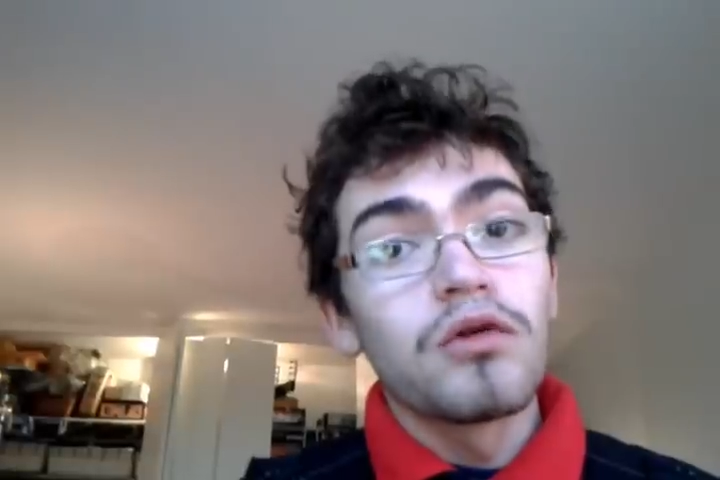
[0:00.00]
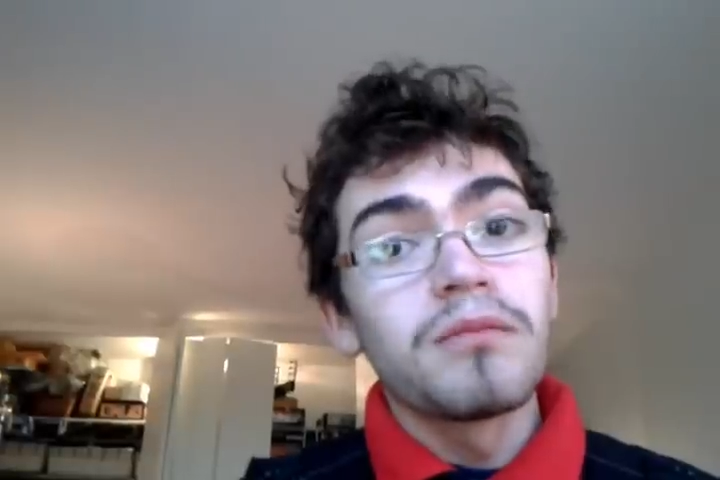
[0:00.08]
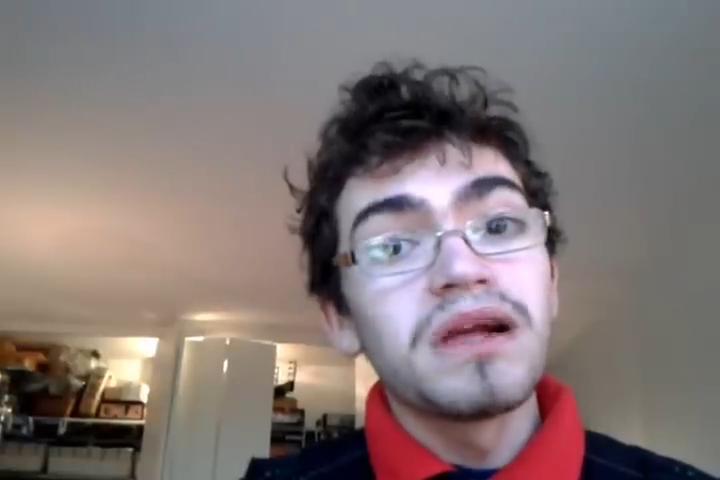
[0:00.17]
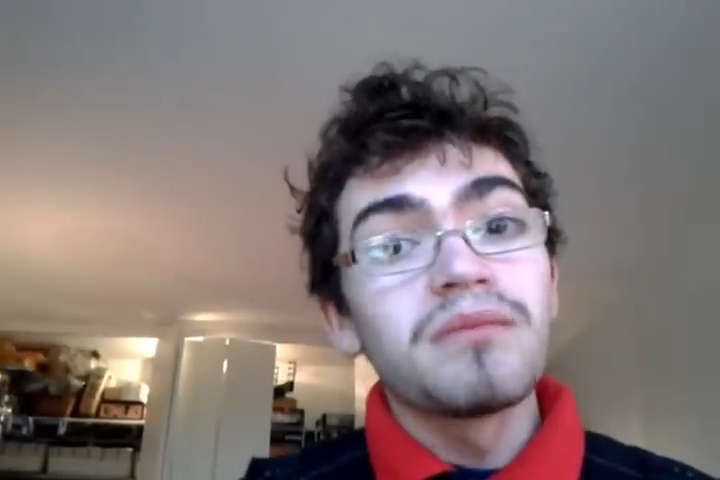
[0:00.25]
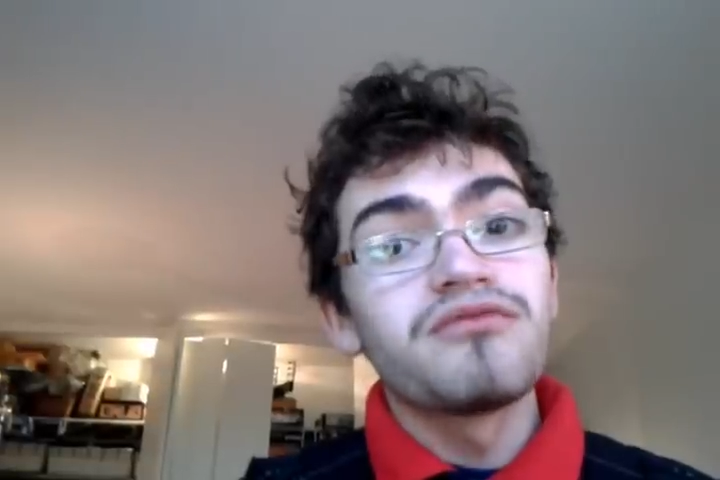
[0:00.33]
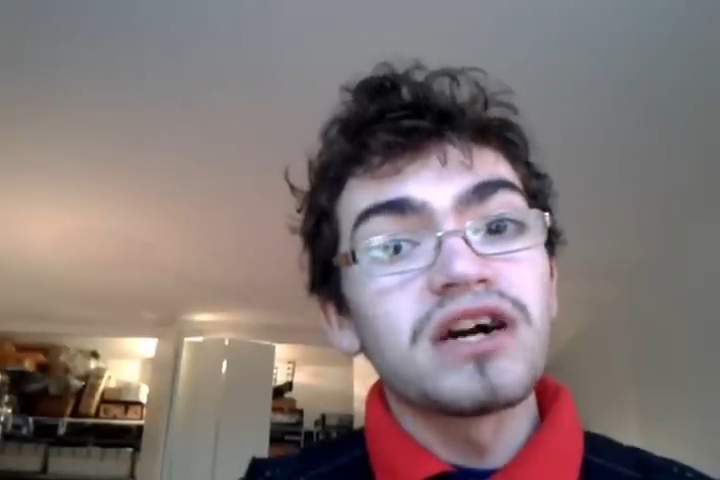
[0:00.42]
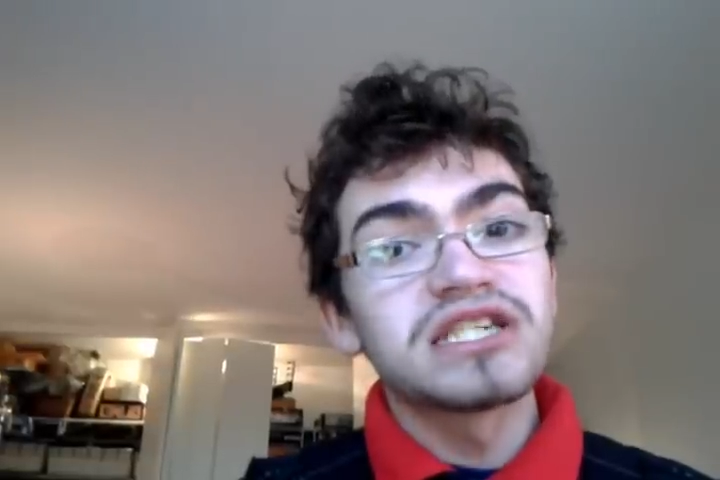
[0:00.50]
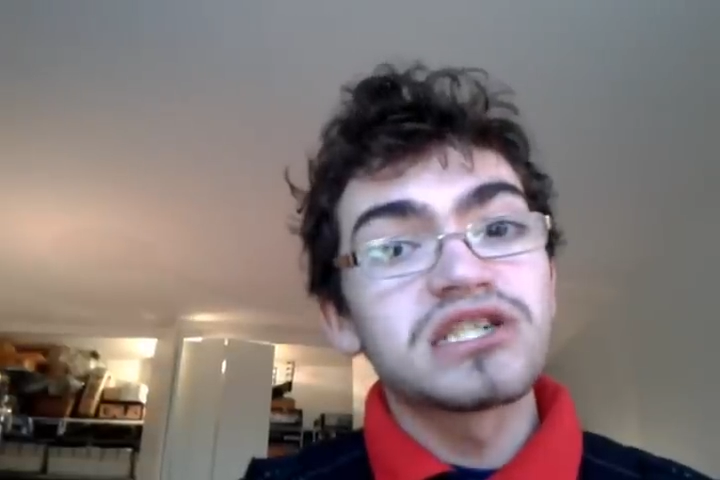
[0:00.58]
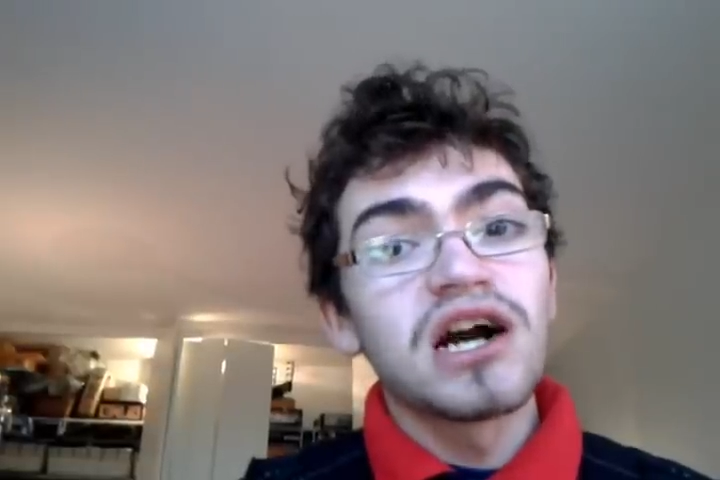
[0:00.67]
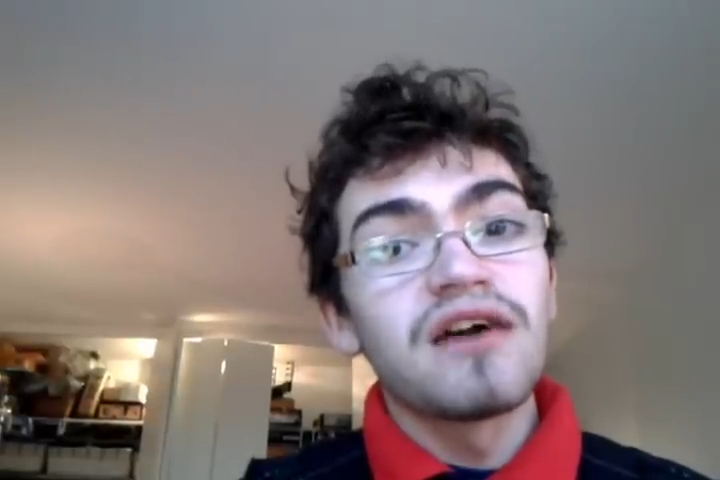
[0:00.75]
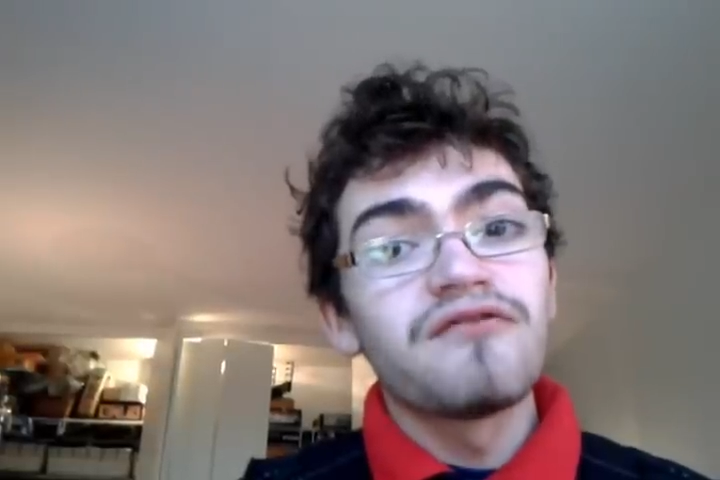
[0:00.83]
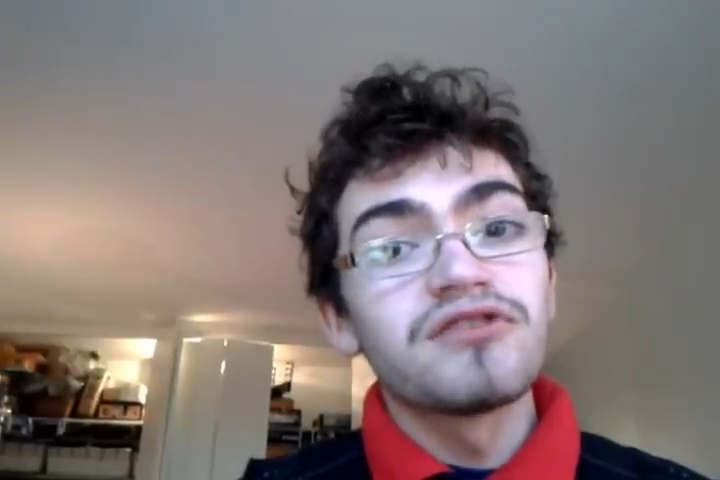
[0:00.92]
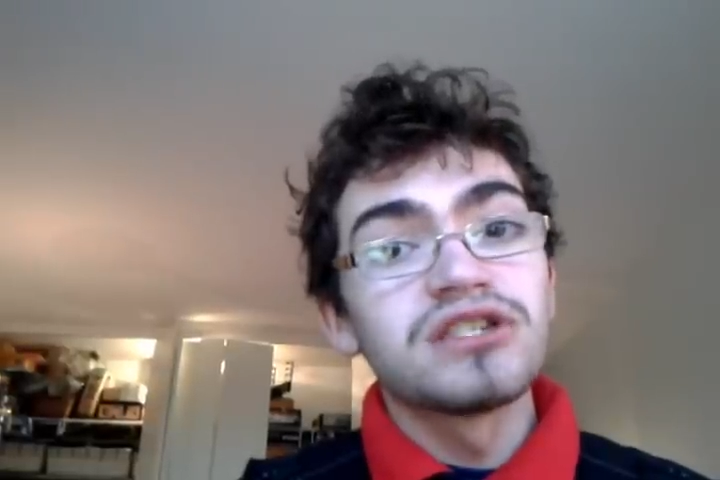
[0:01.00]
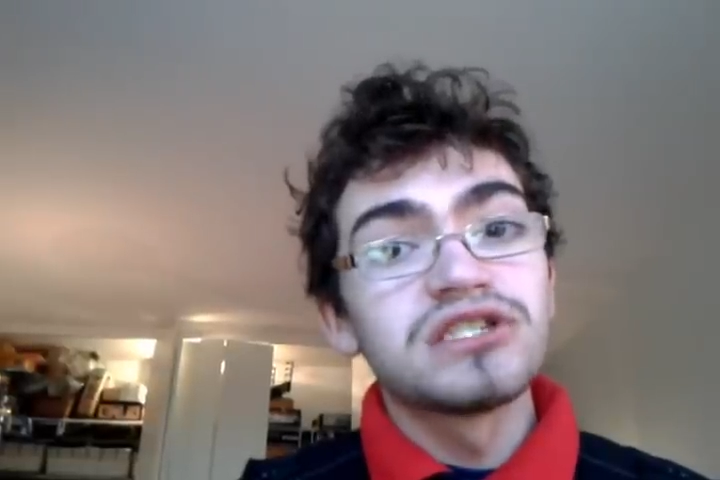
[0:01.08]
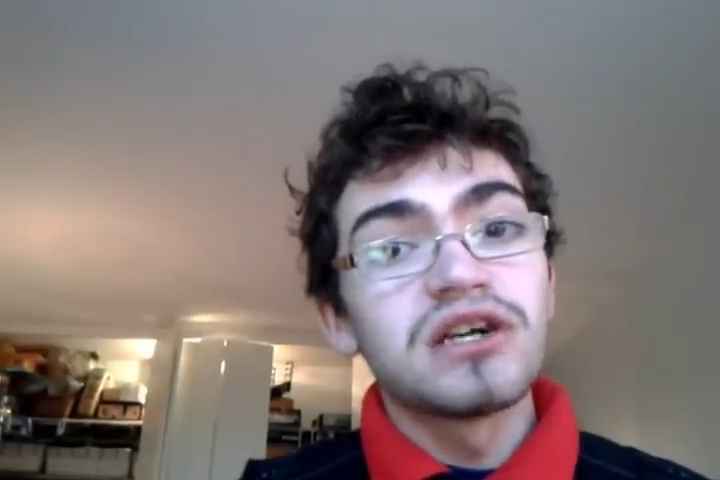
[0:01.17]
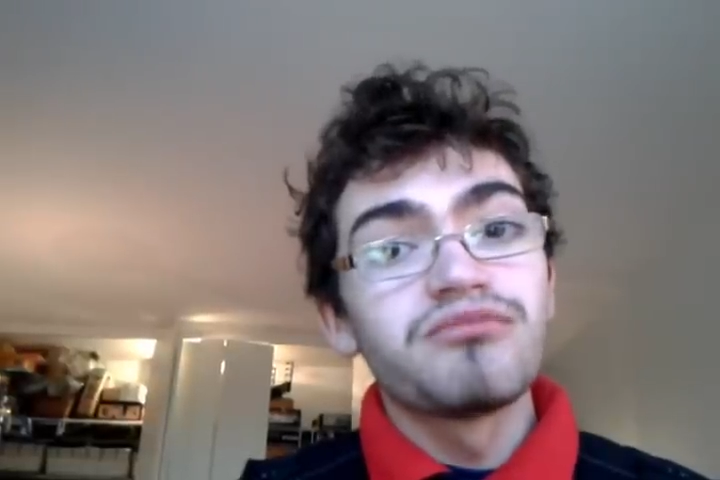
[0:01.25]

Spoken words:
will be a press conference,